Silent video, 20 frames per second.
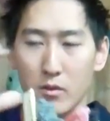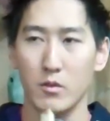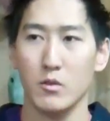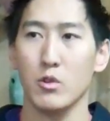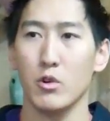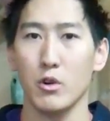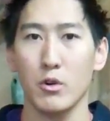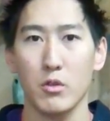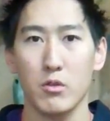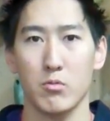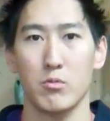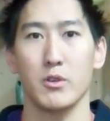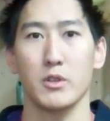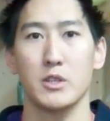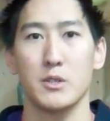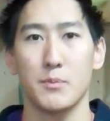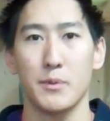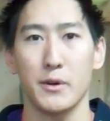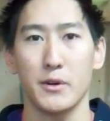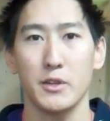learned through
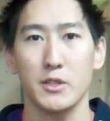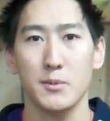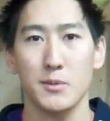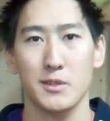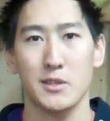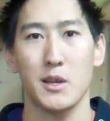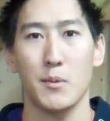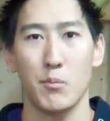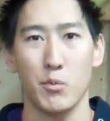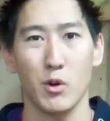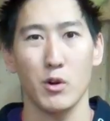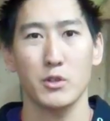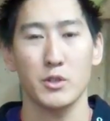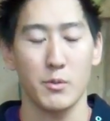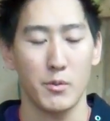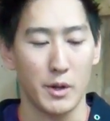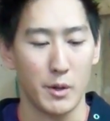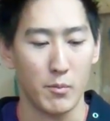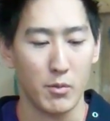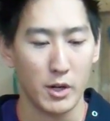experience because I broke so
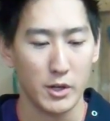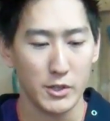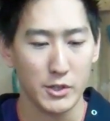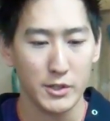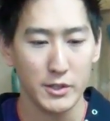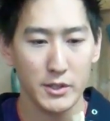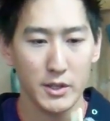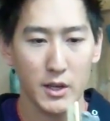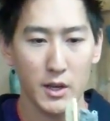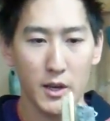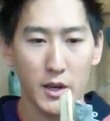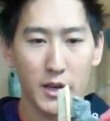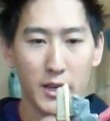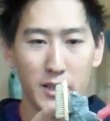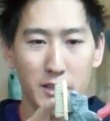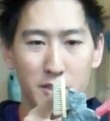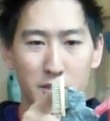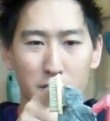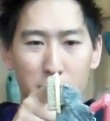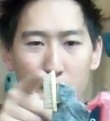many brushes
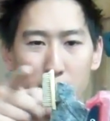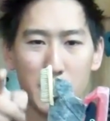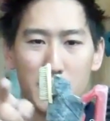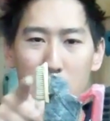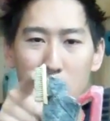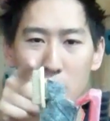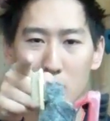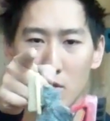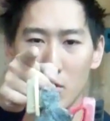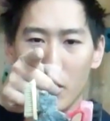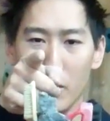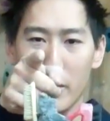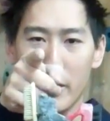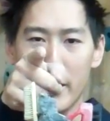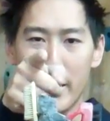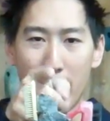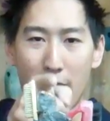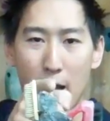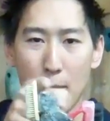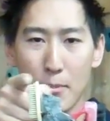is there's like this little
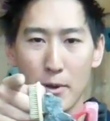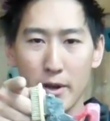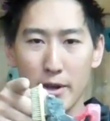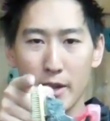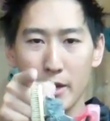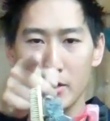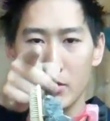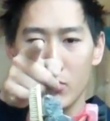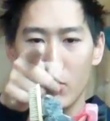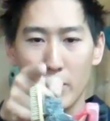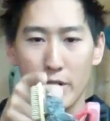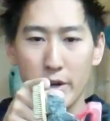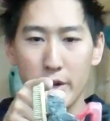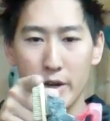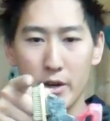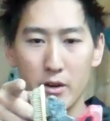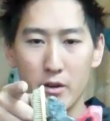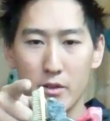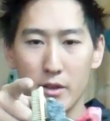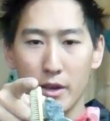gap, I guess, right
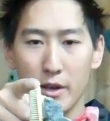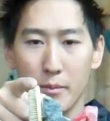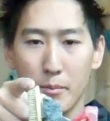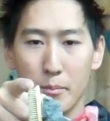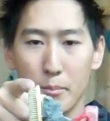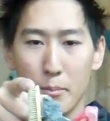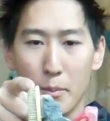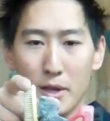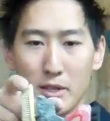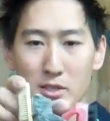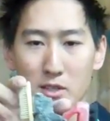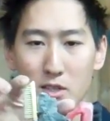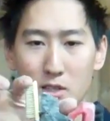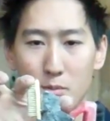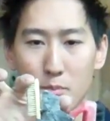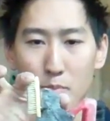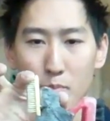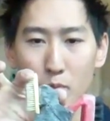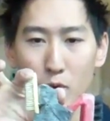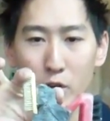here that makes this
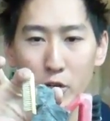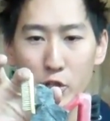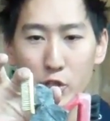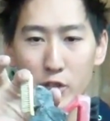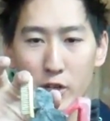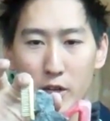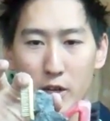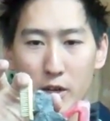brush